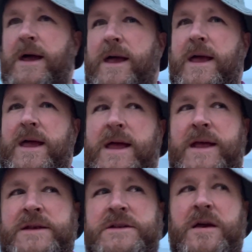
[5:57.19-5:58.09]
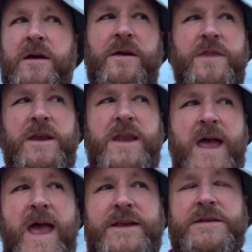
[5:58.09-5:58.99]
And the
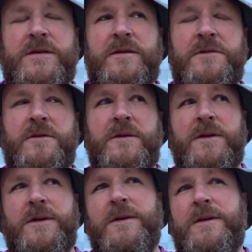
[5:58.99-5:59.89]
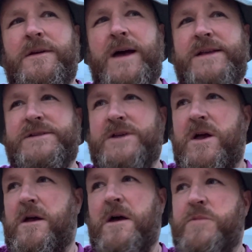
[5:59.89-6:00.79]
net has
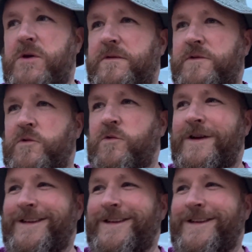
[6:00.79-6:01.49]
a, a beautiful,